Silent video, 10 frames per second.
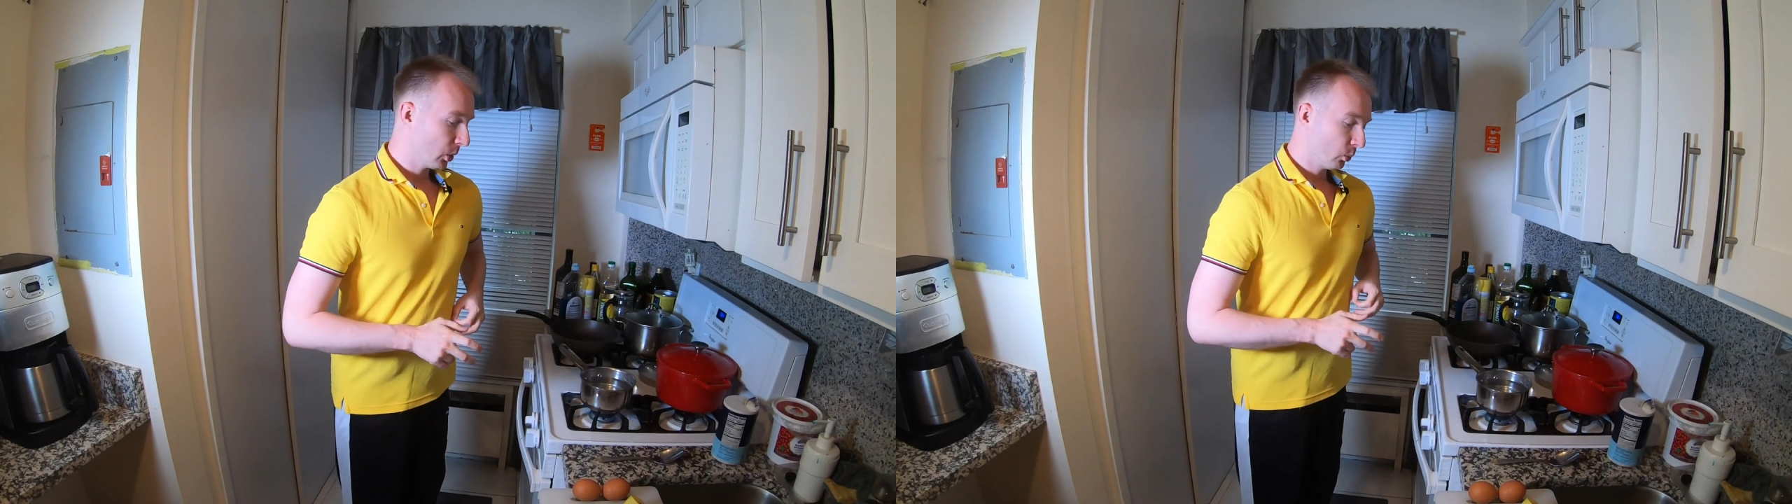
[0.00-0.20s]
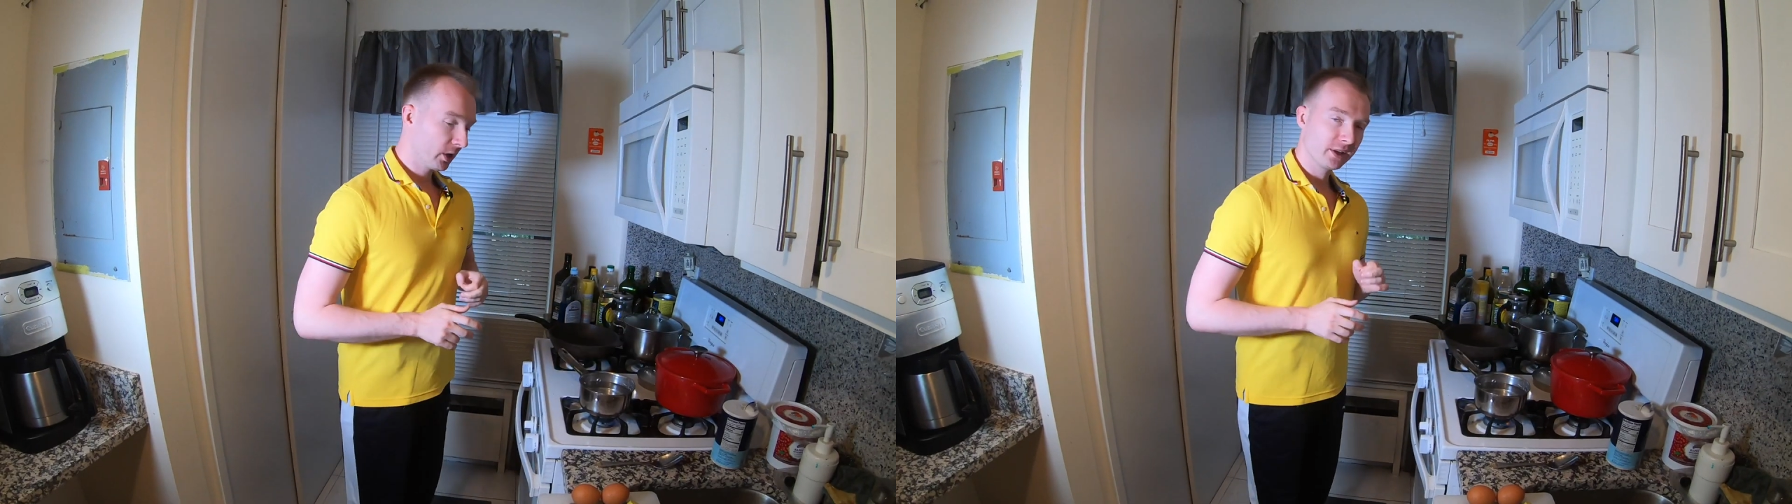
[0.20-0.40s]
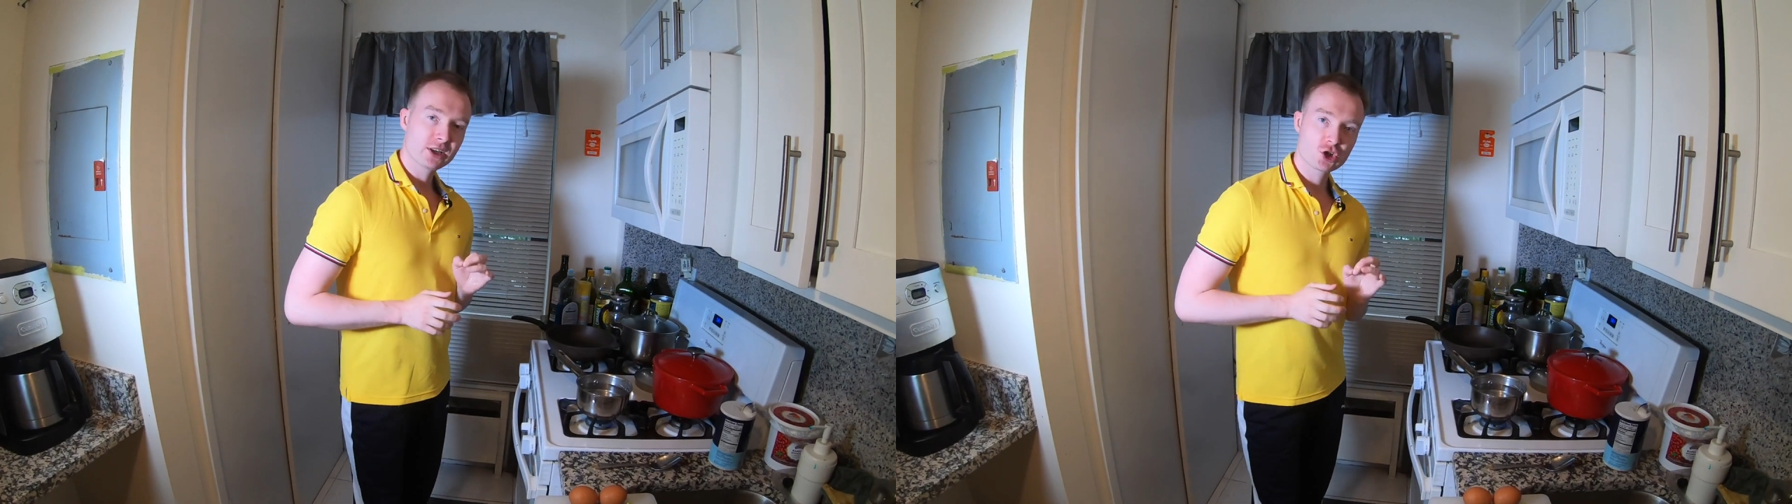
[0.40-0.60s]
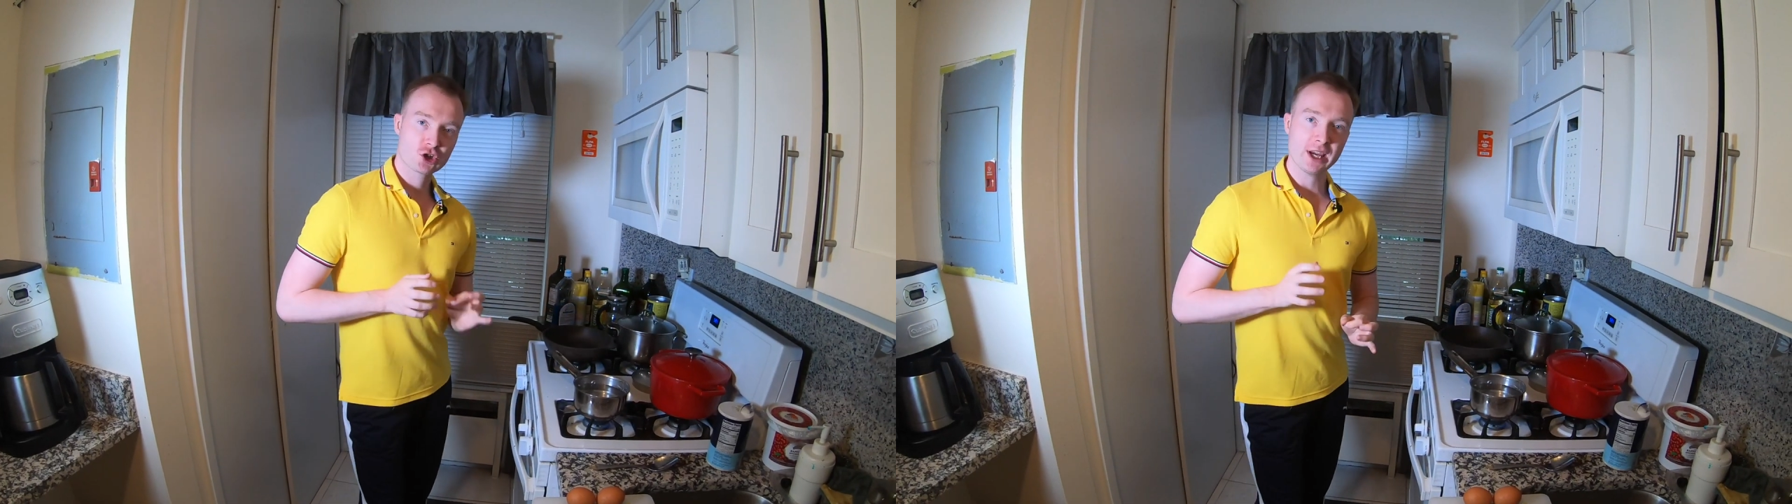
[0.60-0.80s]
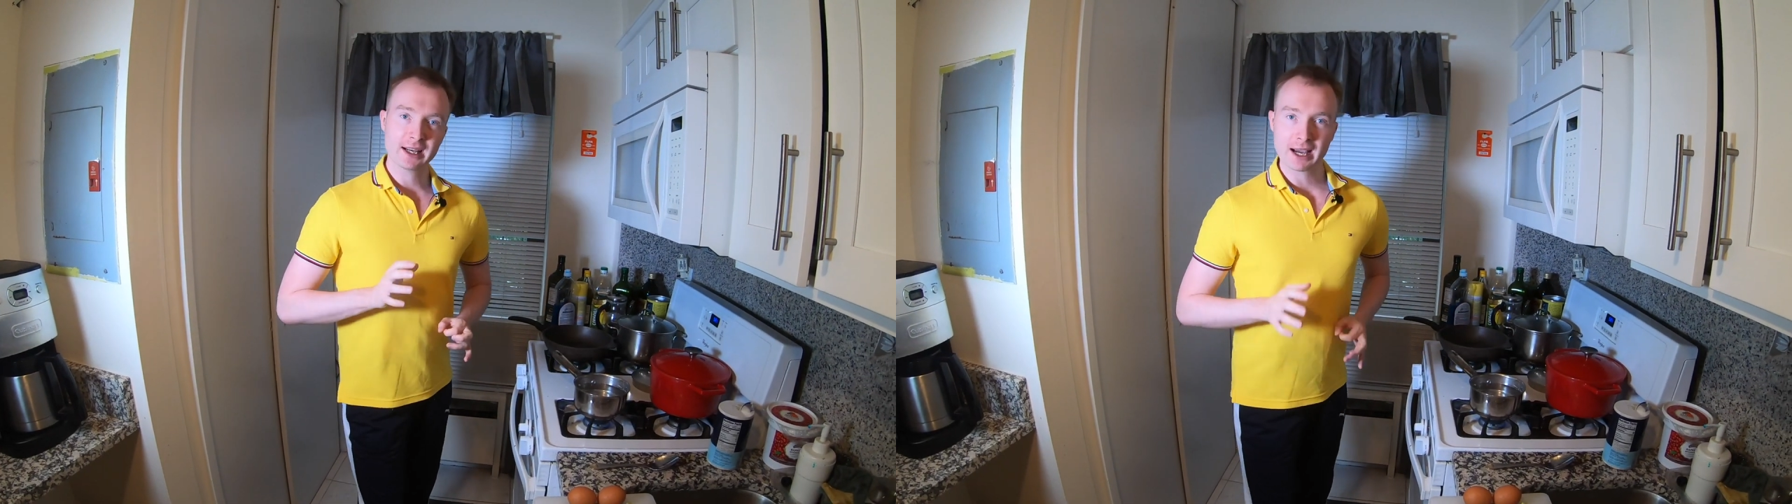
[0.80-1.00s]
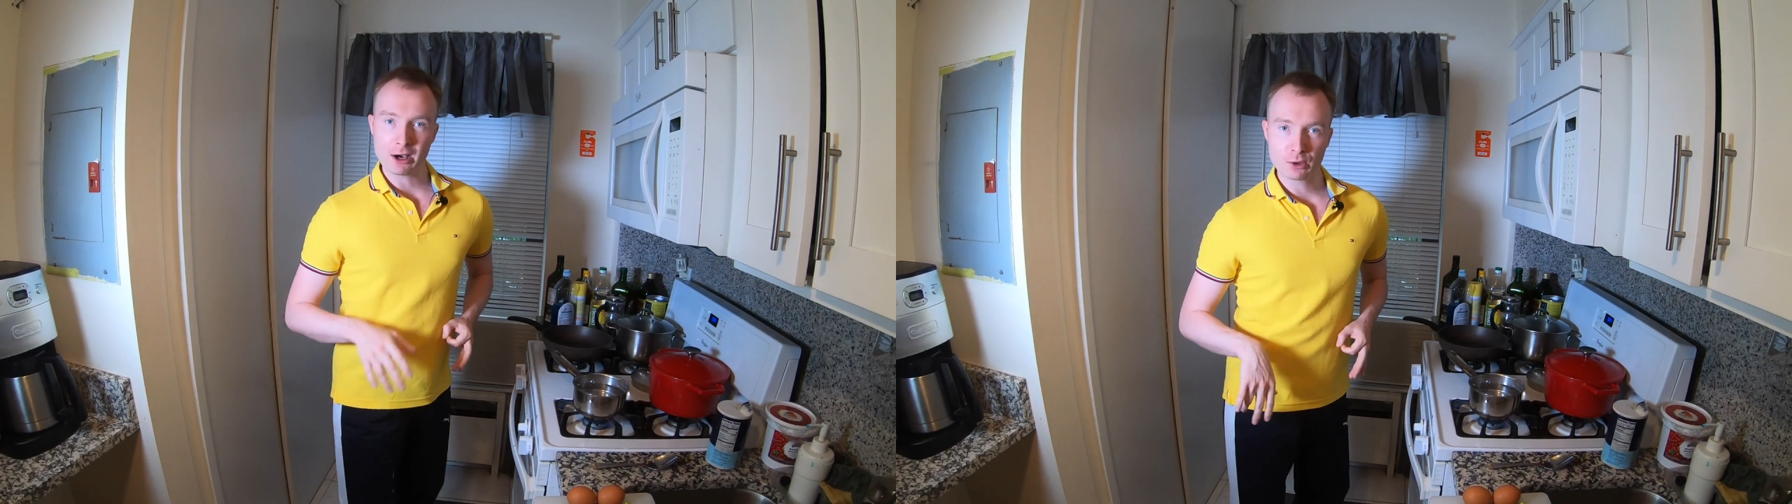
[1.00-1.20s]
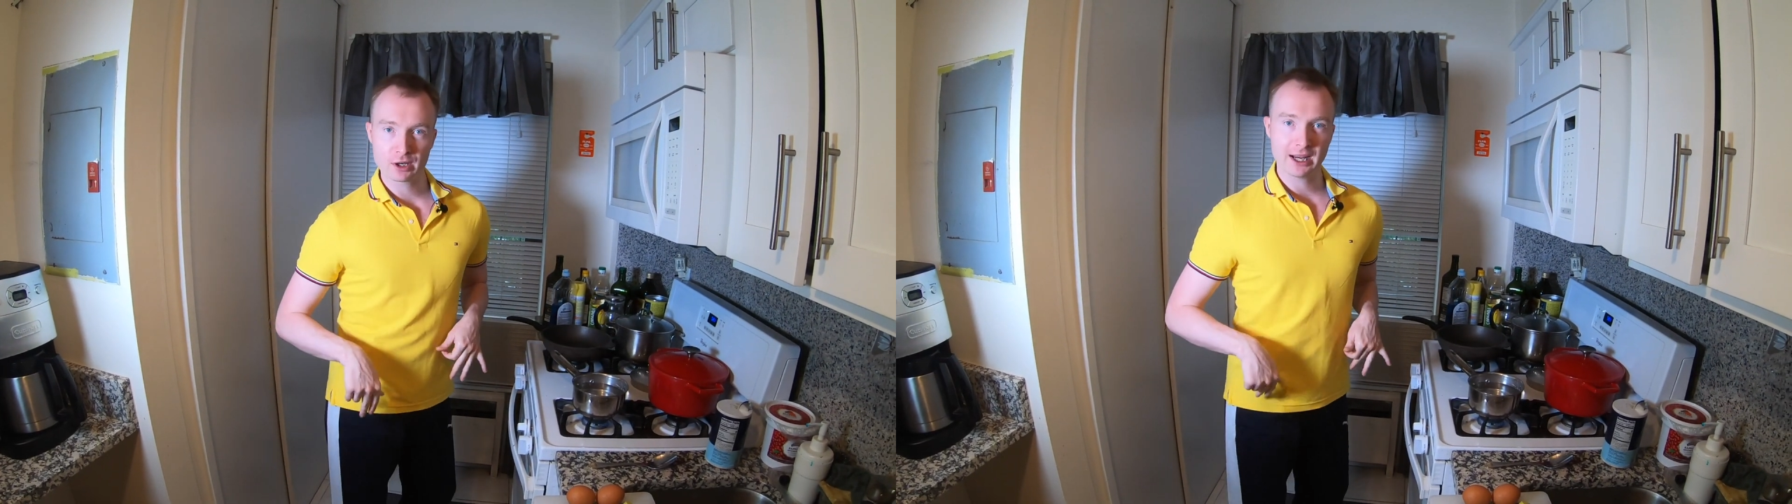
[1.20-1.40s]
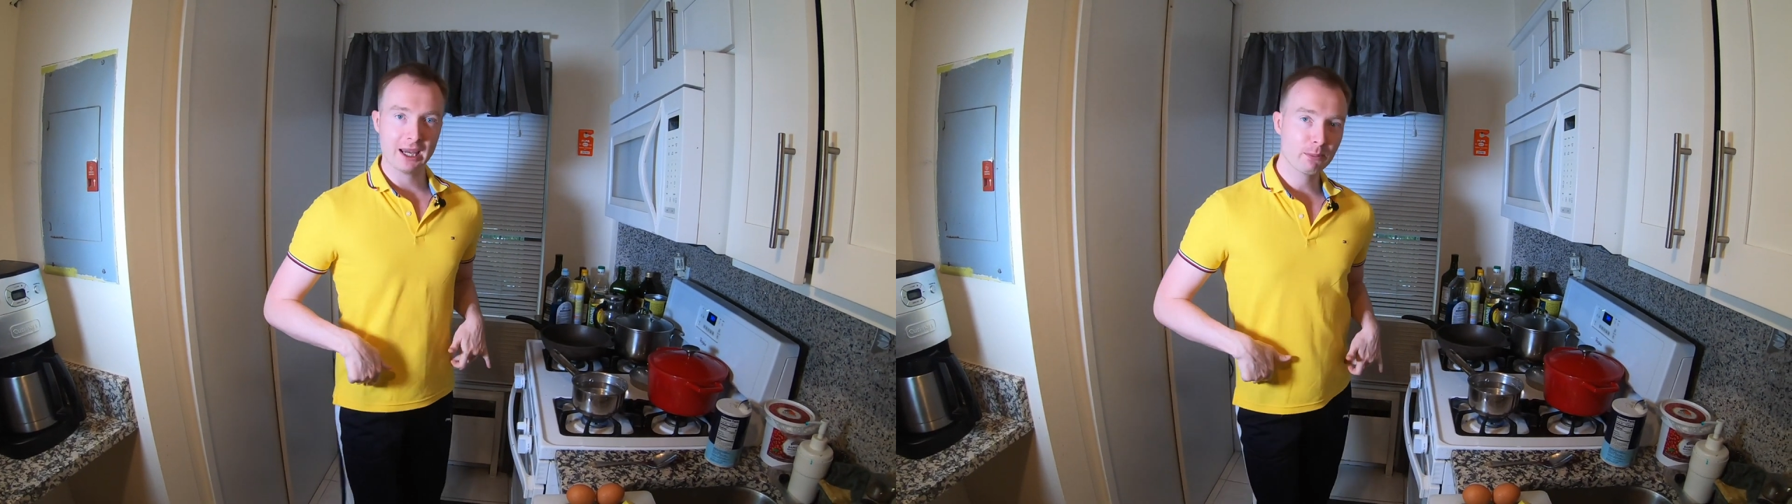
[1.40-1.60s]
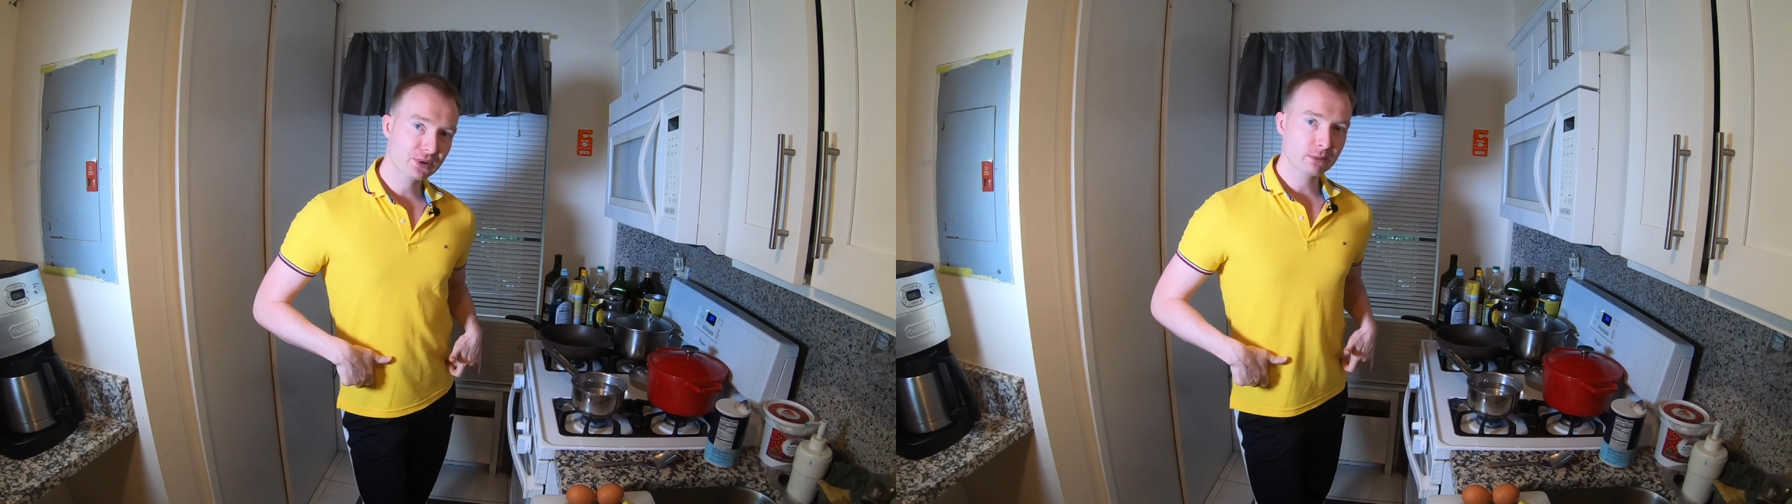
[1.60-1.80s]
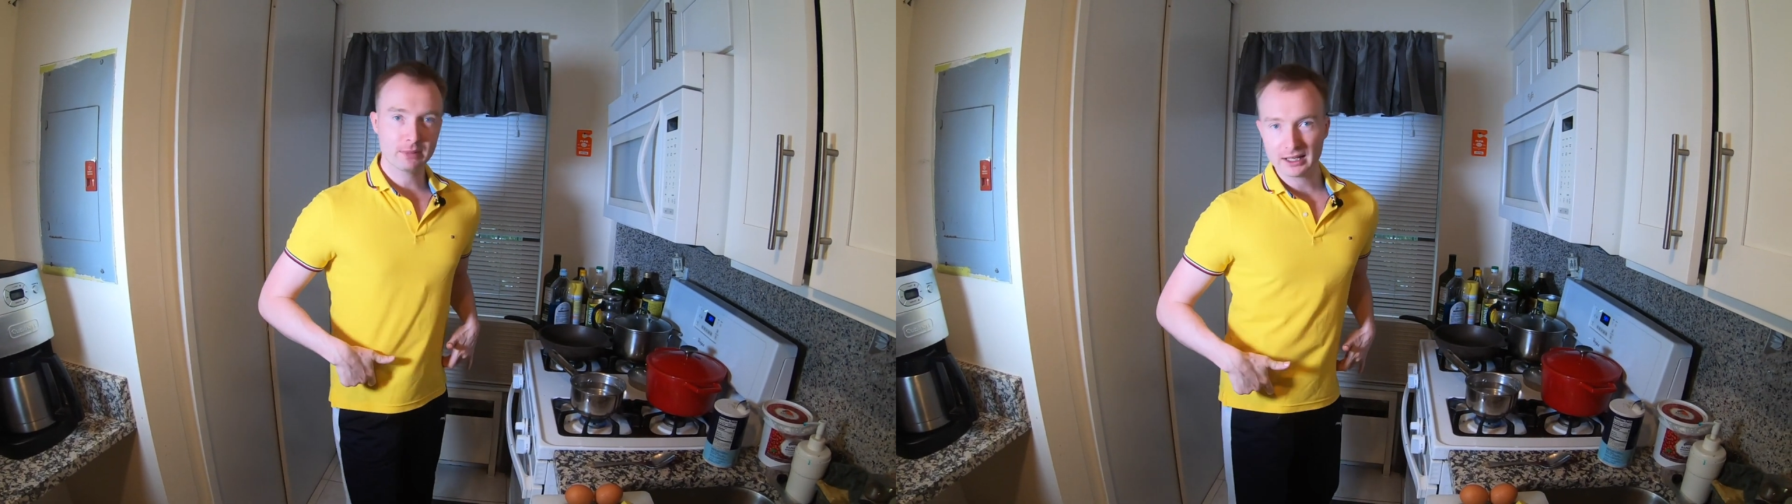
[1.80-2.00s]
We're gonna shake our
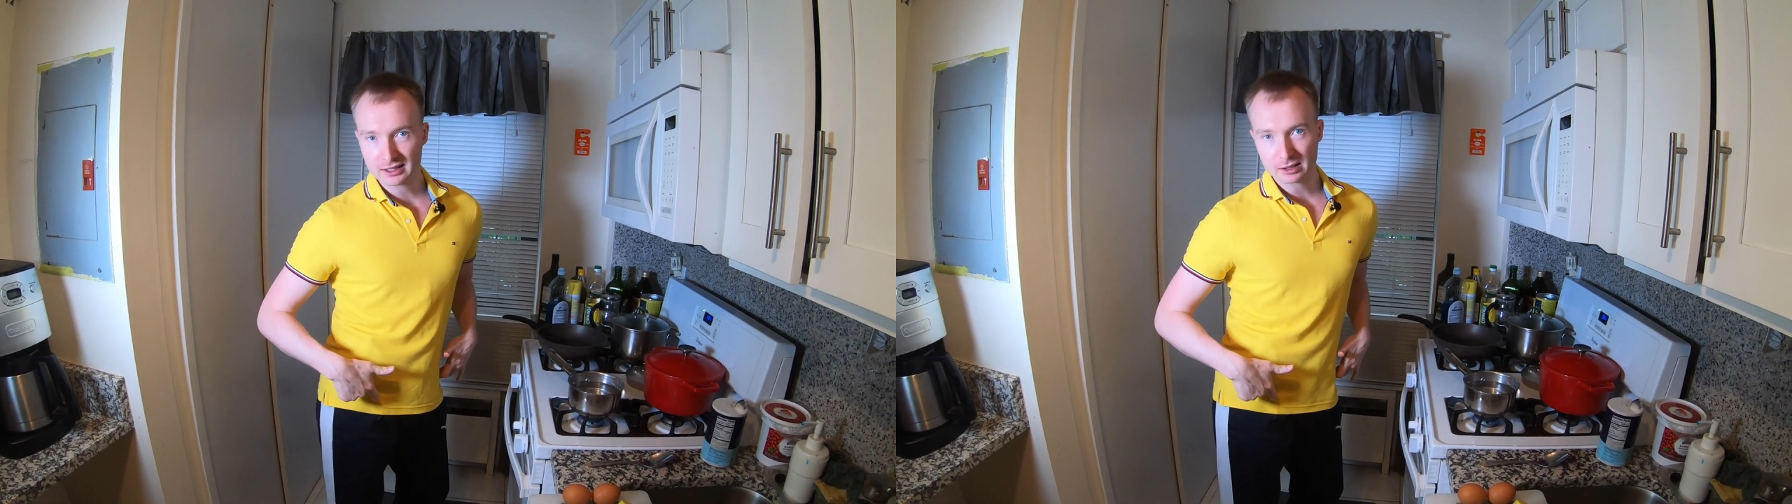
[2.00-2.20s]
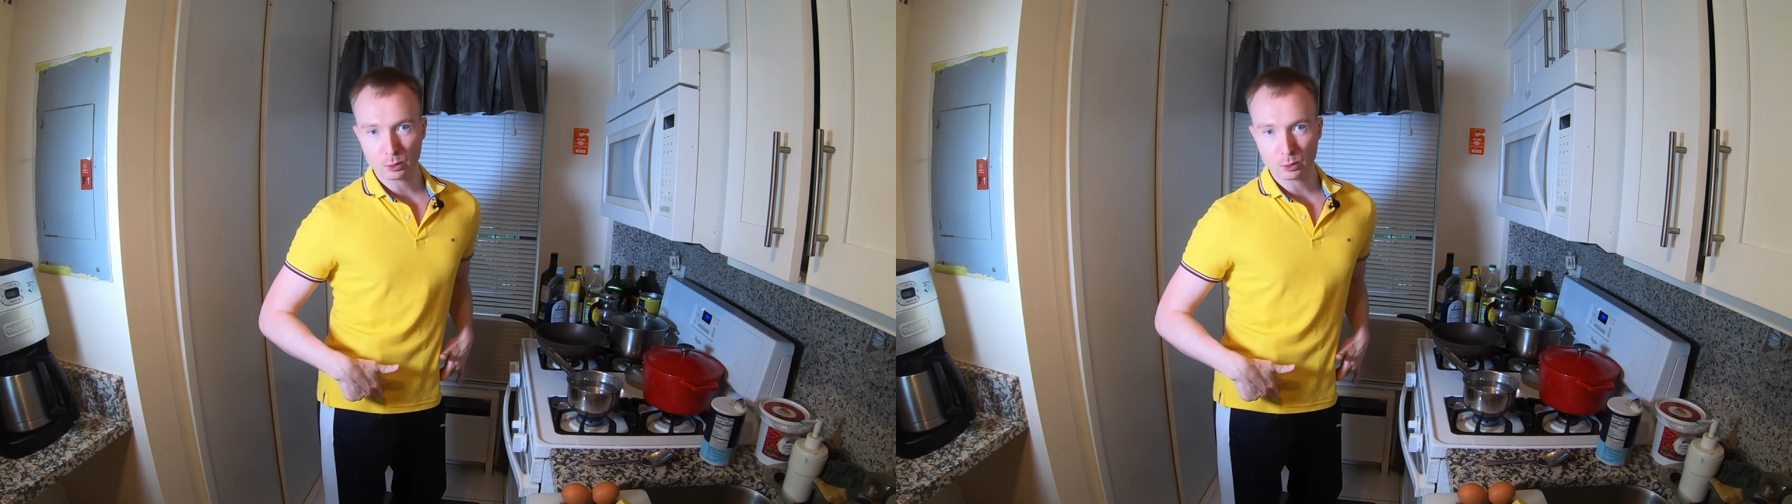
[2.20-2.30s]
hips a bit.